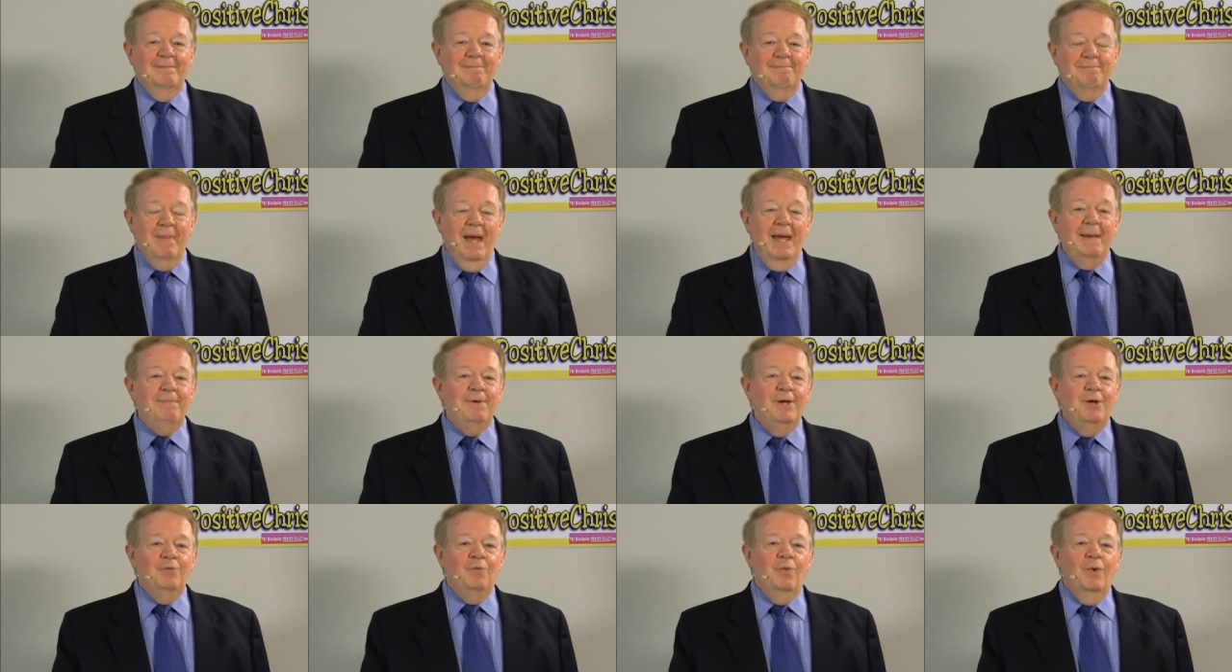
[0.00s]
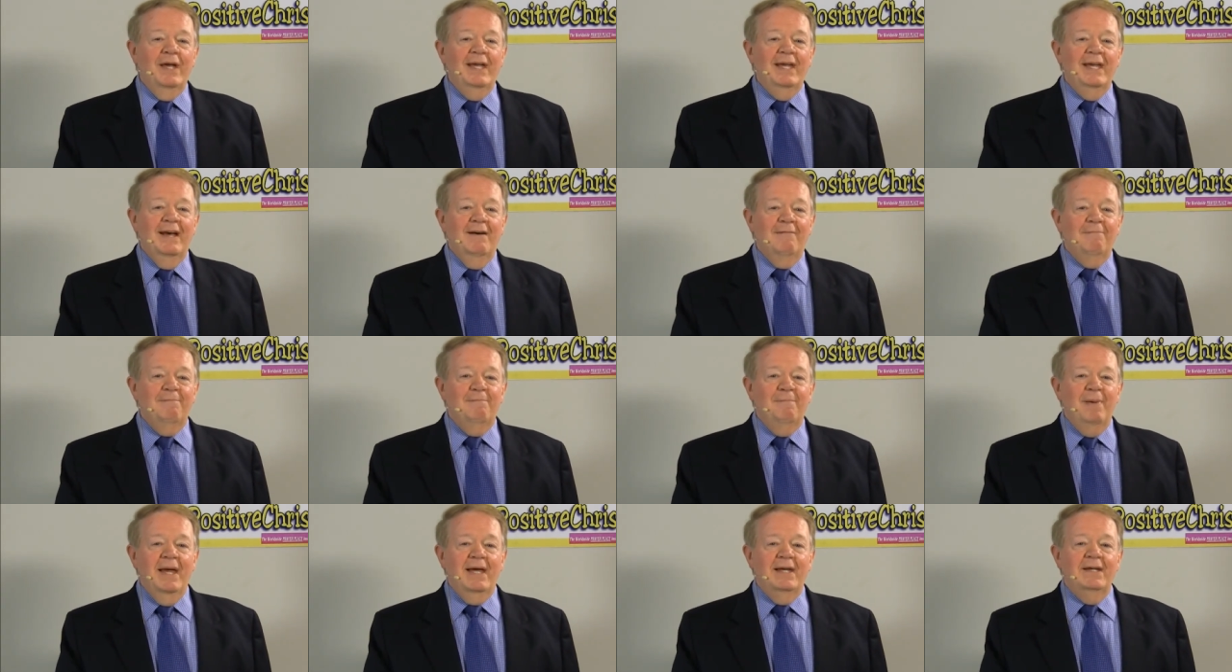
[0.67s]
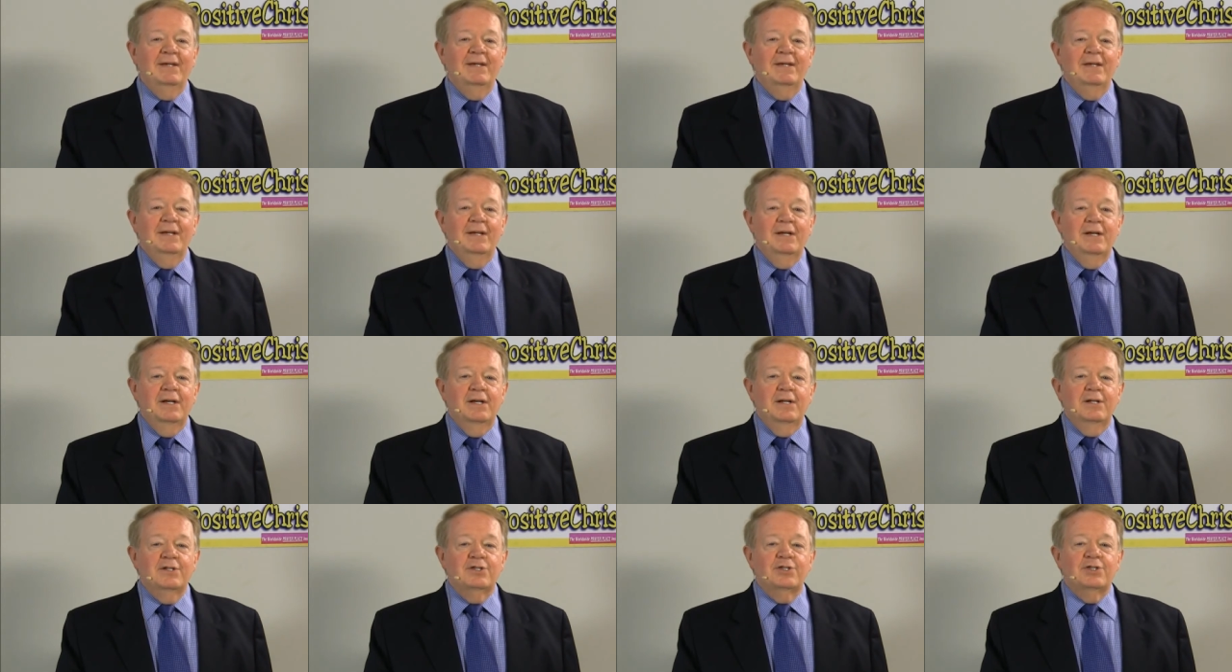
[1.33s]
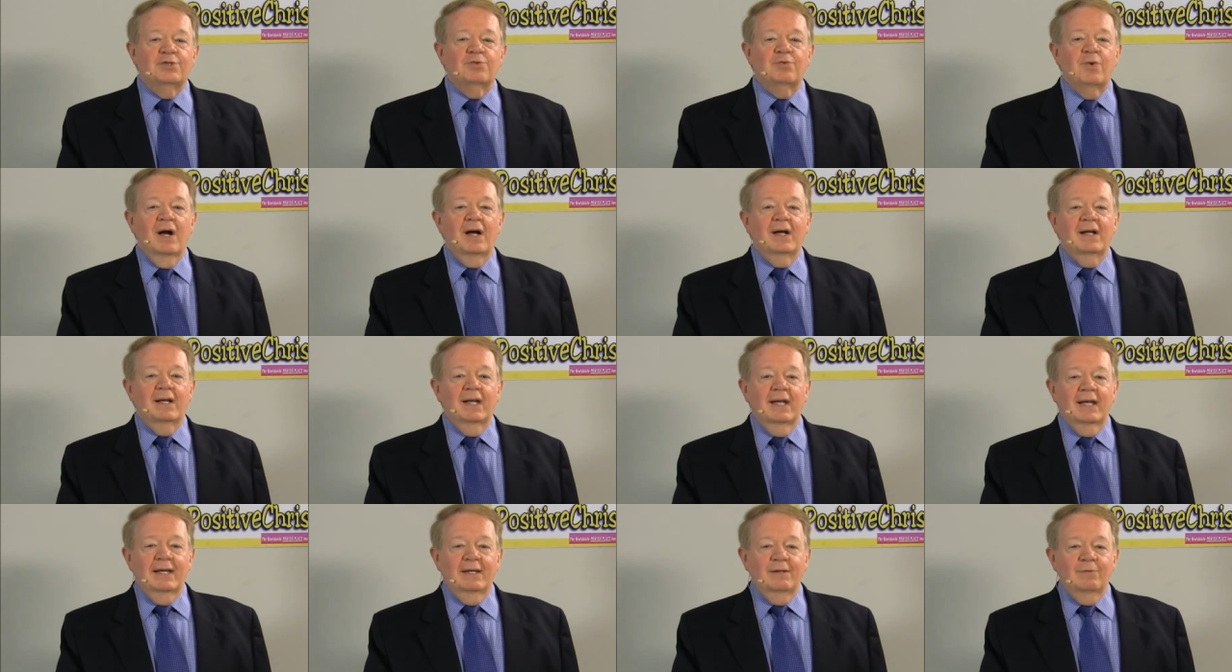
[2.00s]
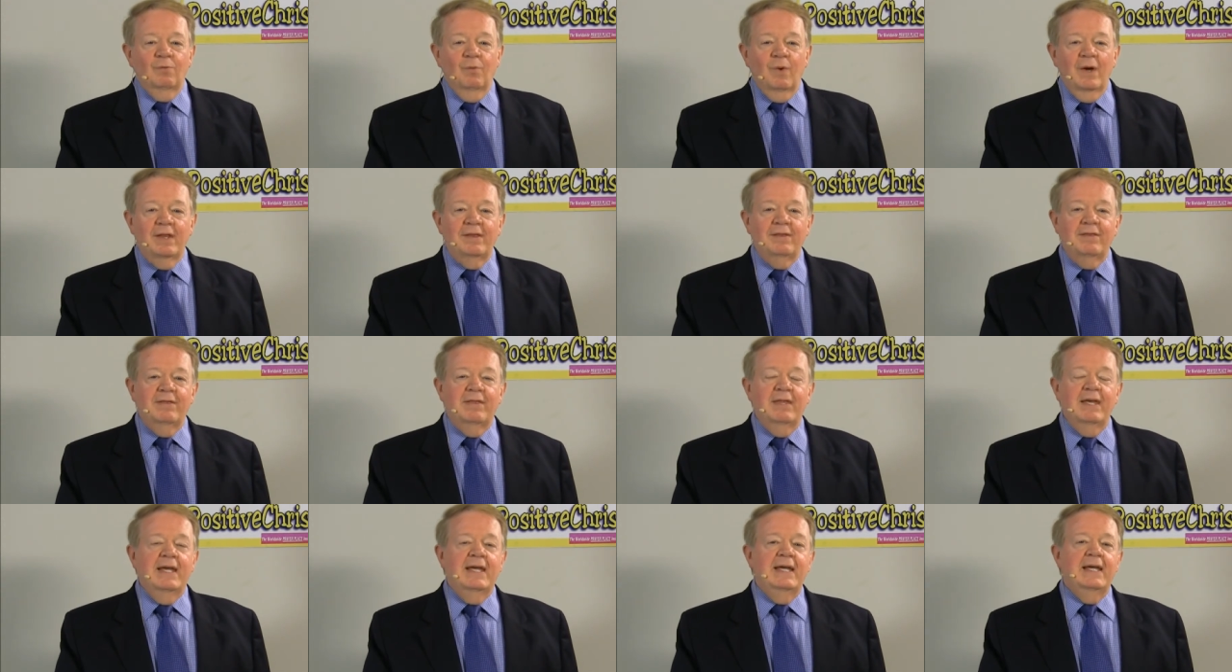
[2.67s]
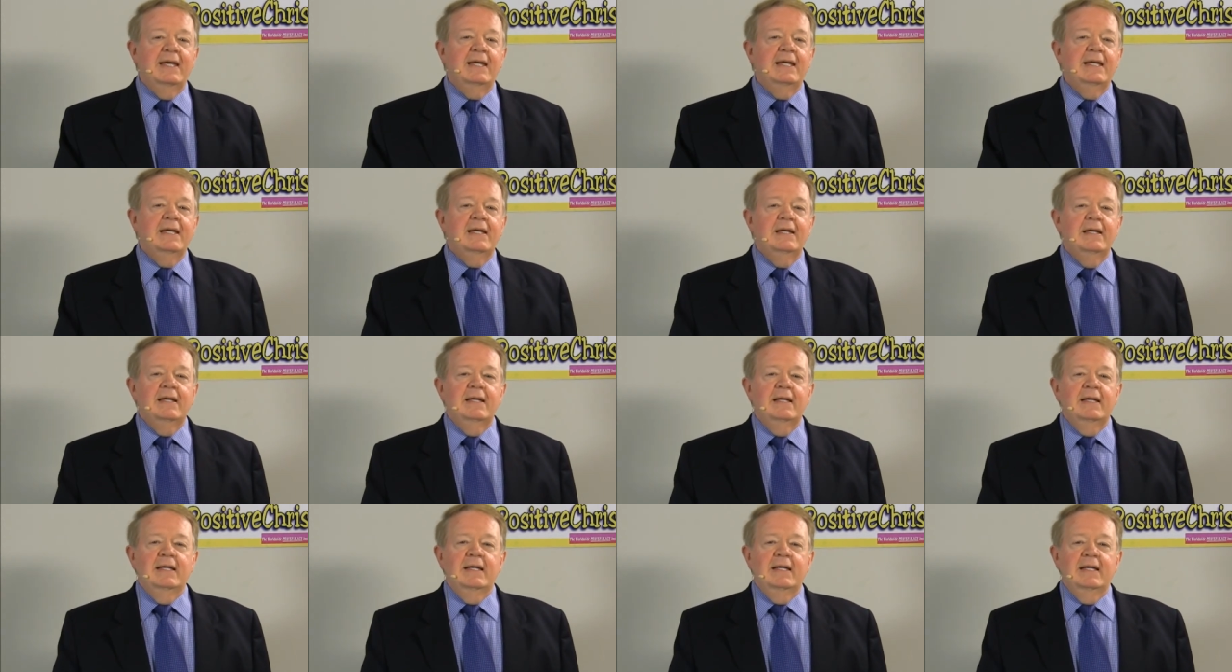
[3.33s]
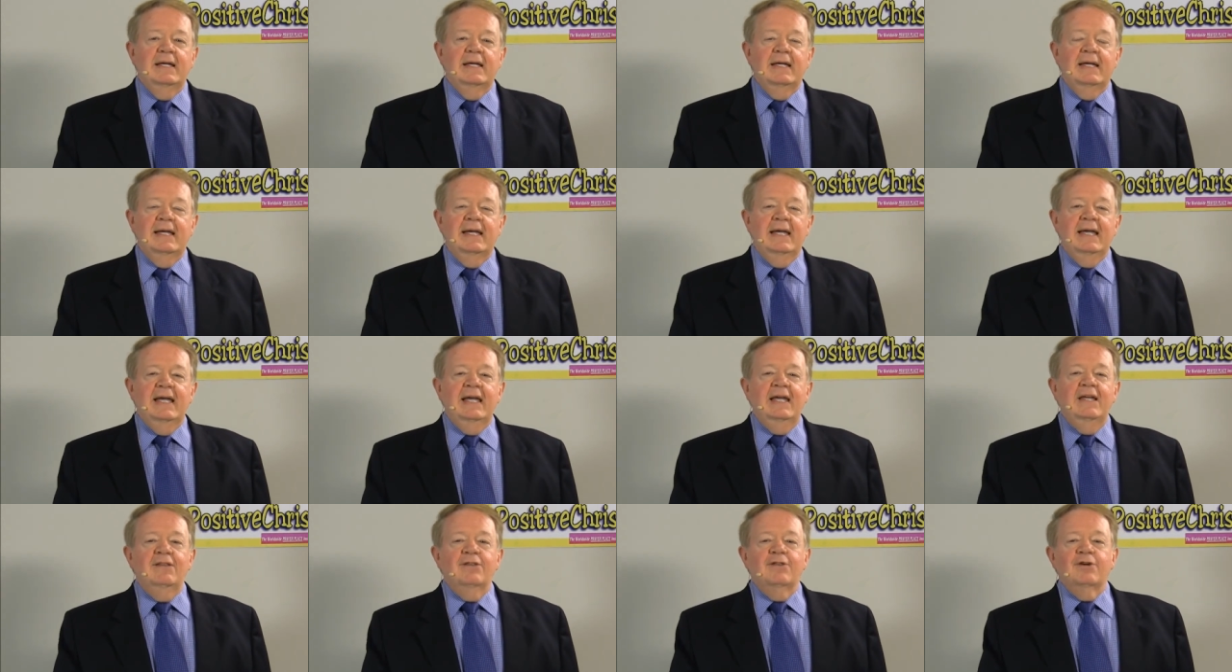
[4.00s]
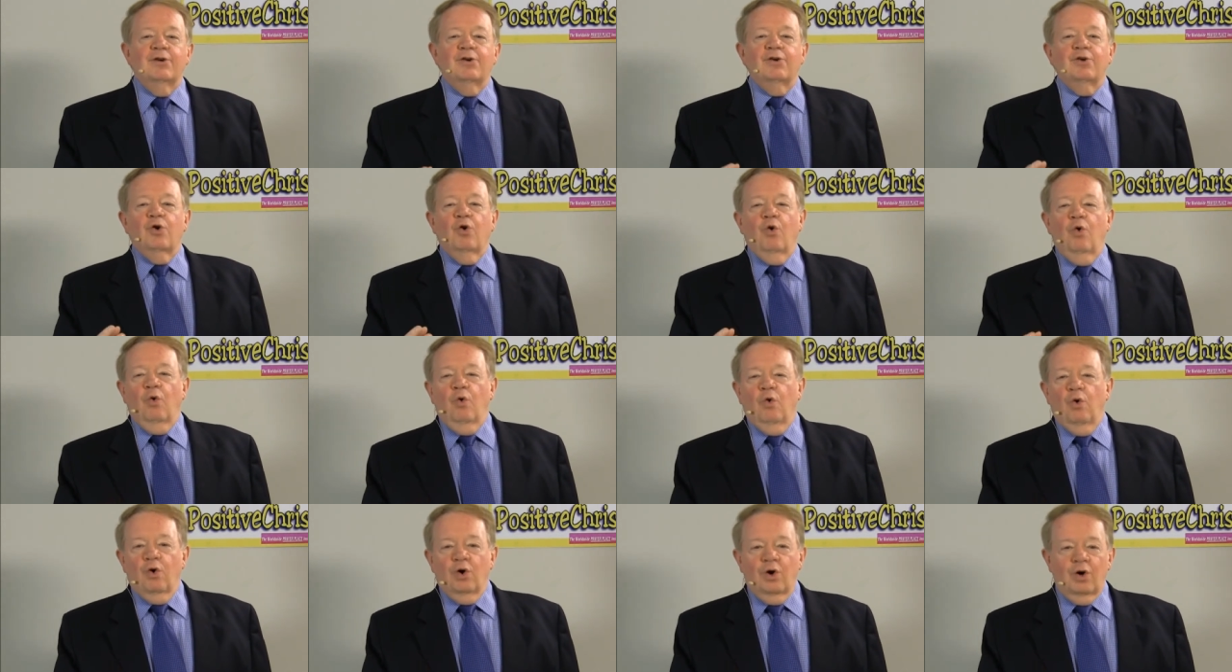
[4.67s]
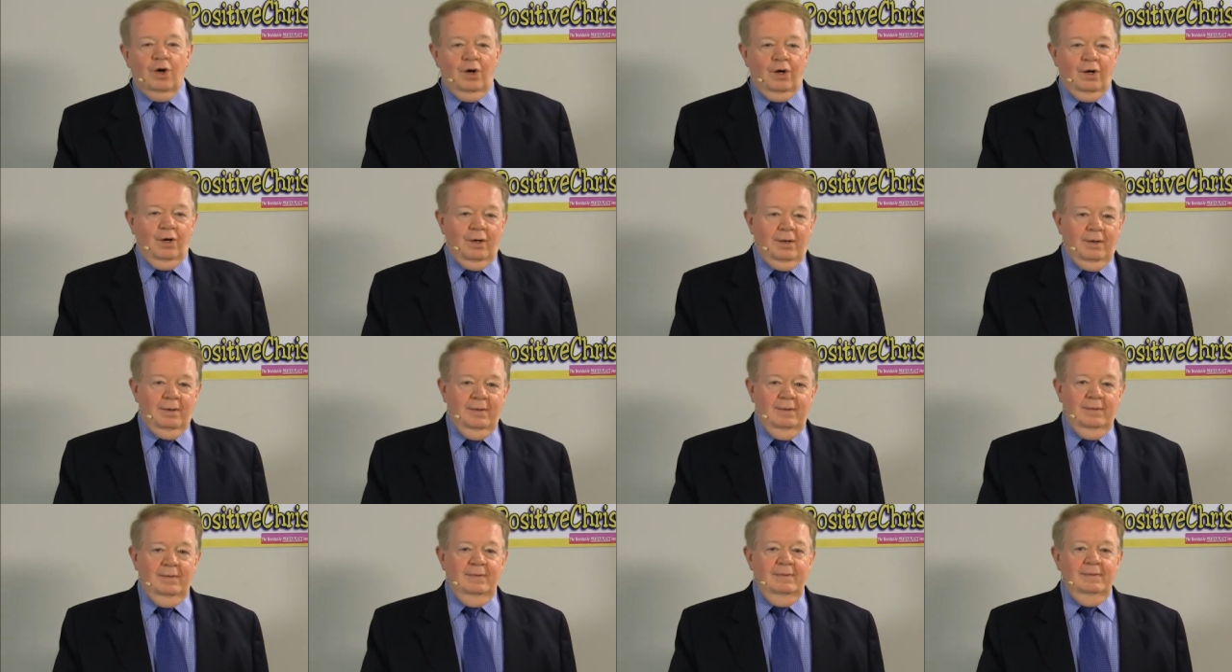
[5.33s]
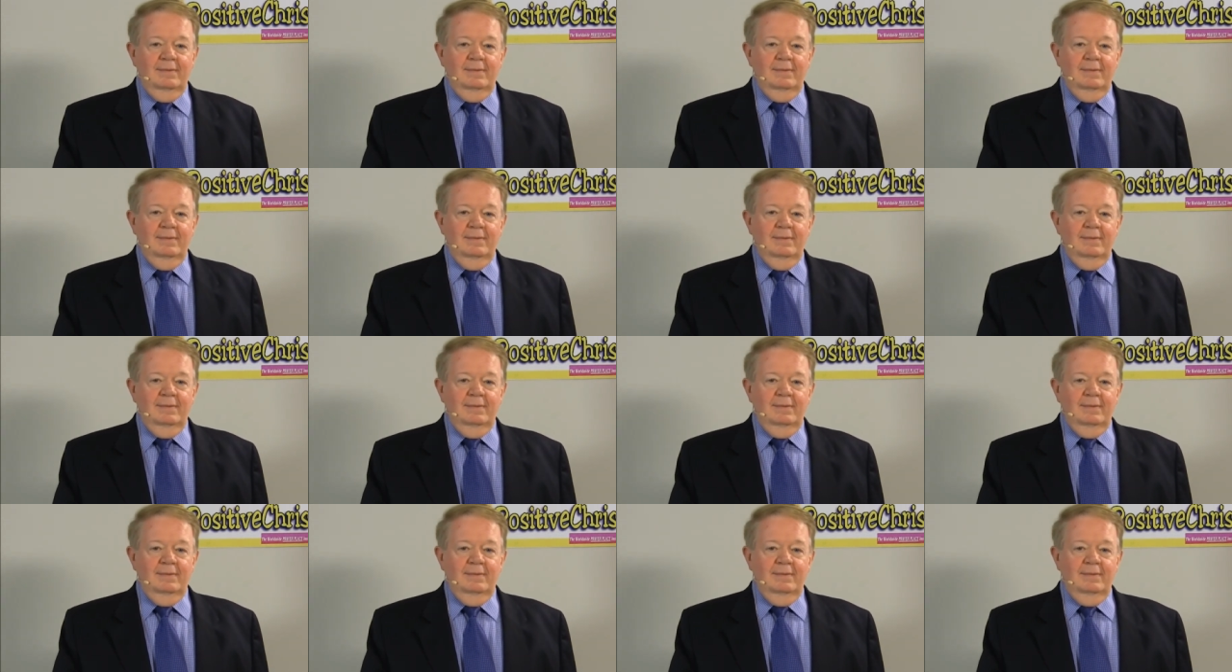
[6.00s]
Maybe we have been struggling with the either or